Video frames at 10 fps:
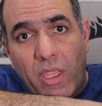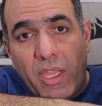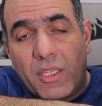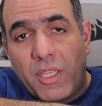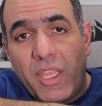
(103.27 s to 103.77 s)

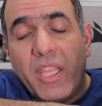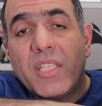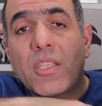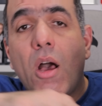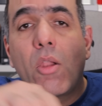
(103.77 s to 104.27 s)
It
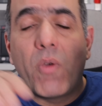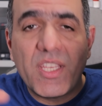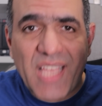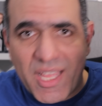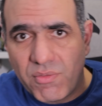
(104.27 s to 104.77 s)
is
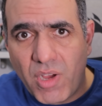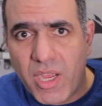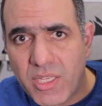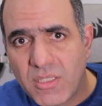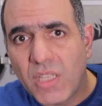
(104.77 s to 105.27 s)
always
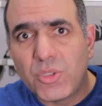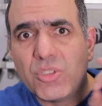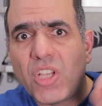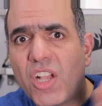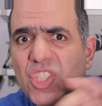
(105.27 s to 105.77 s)
advised not to
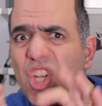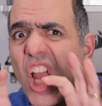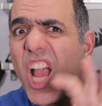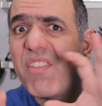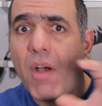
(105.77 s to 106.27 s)
touch
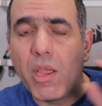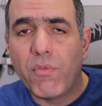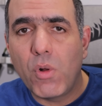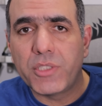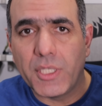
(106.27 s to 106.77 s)
live high
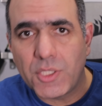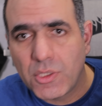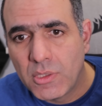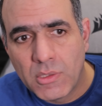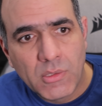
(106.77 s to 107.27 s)

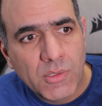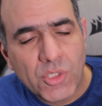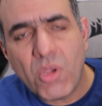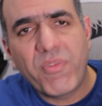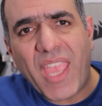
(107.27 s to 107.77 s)
voltage.
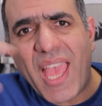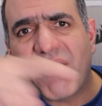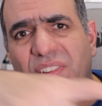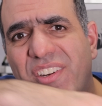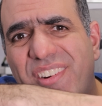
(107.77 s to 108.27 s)
So we
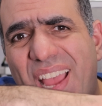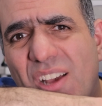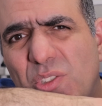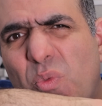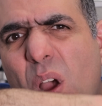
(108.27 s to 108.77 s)
have
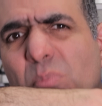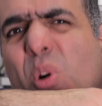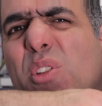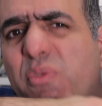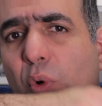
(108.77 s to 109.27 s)
around one
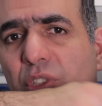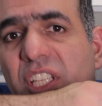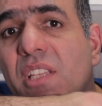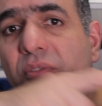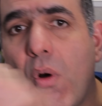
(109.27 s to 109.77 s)
point one four
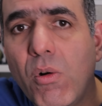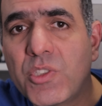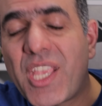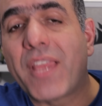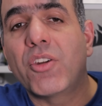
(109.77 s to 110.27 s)

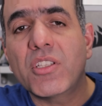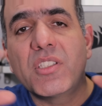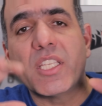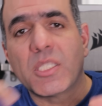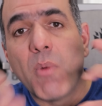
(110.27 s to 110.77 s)
volts
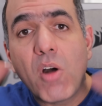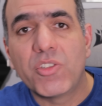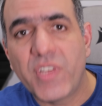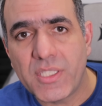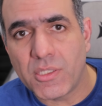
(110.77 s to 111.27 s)
across the
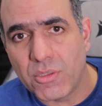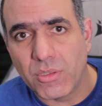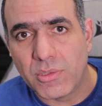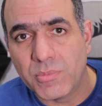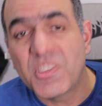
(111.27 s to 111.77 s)
small
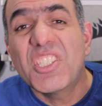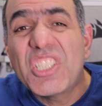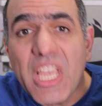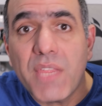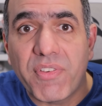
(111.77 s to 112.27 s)
resistor,
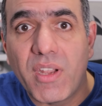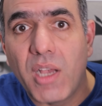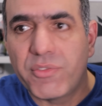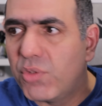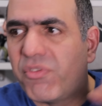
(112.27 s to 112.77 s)
safe
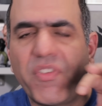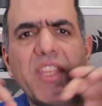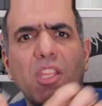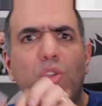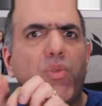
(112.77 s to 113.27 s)
enough to
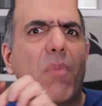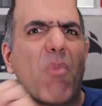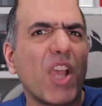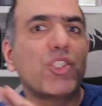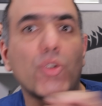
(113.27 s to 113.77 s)
feed into a
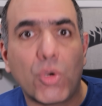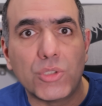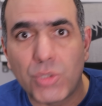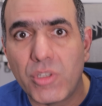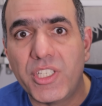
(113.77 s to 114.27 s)

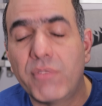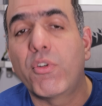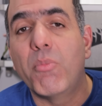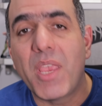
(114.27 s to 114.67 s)
microcontroller for